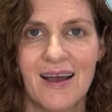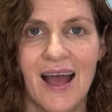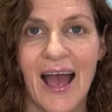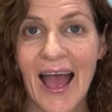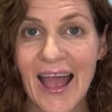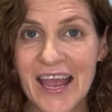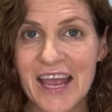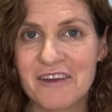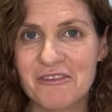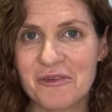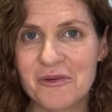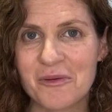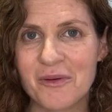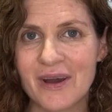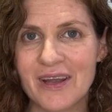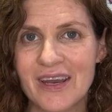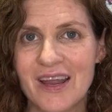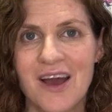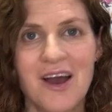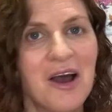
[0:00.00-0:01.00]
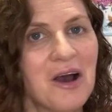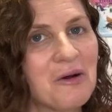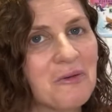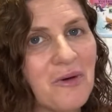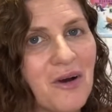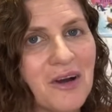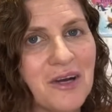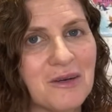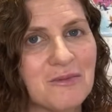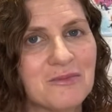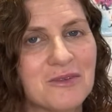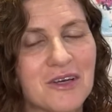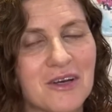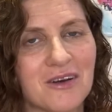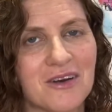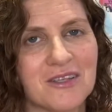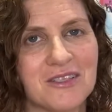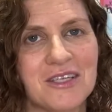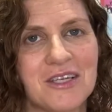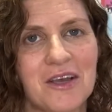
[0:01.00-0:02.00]
Hey everyone, welcome to
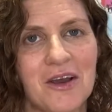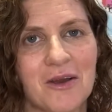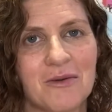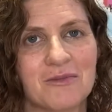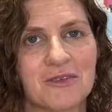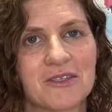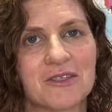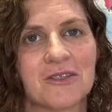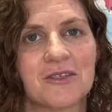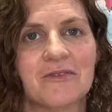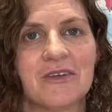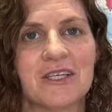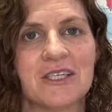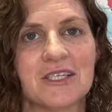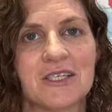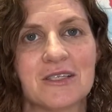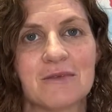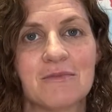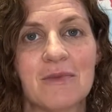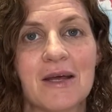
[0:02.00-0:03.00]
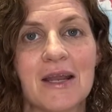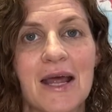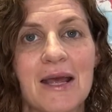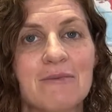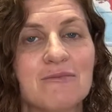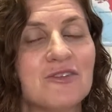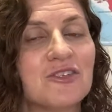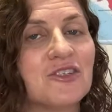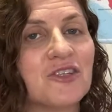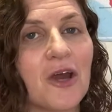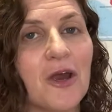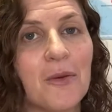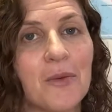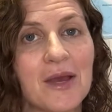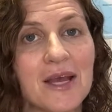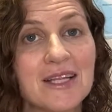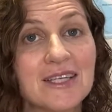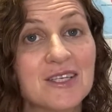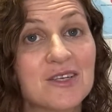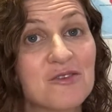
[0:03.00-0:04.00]
Aussie Homeschool Adventures. My name's Jo.
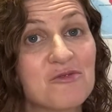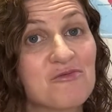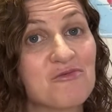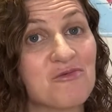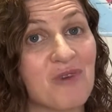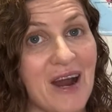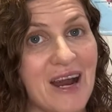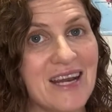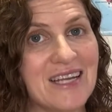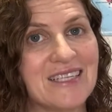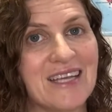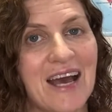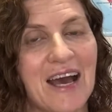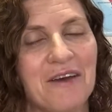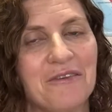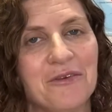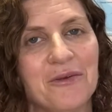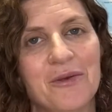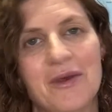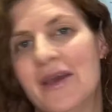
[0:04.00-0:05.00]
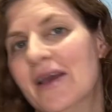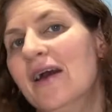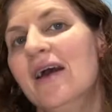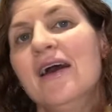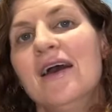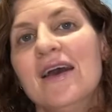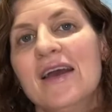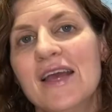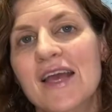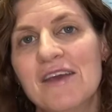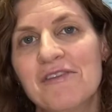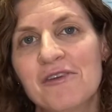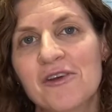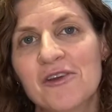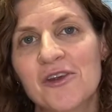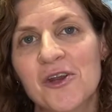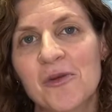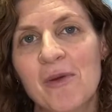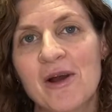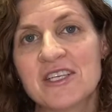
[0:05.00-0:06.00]
It's great to have you here. If you're
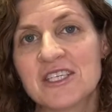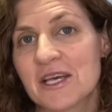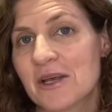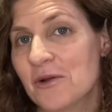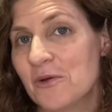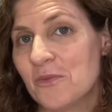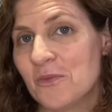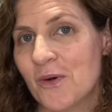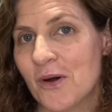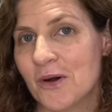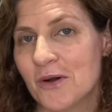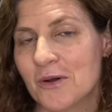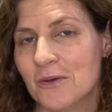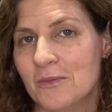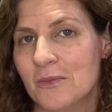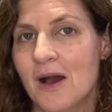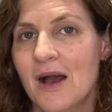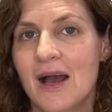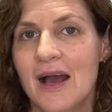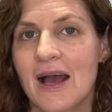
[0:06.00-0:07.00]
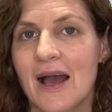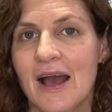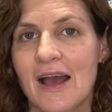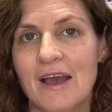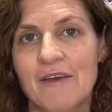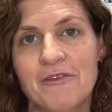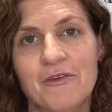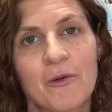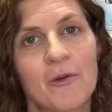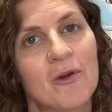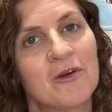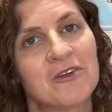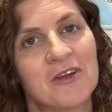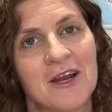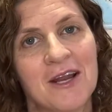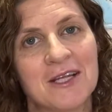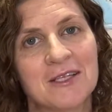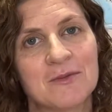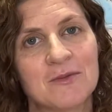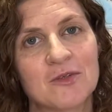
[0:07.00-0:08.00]
new to my channel, welcome. If you're a
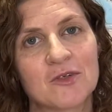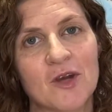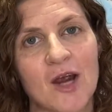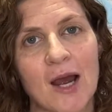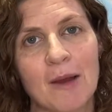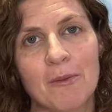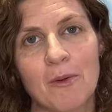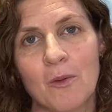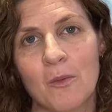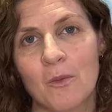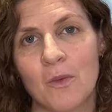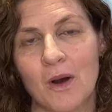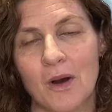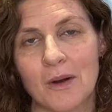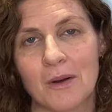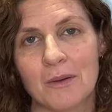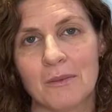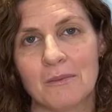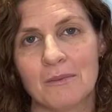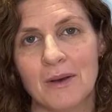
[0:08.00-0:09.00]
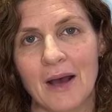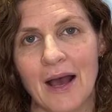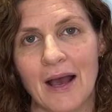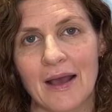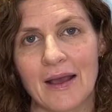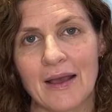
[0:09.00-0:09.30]
returning subscriber, welcome back.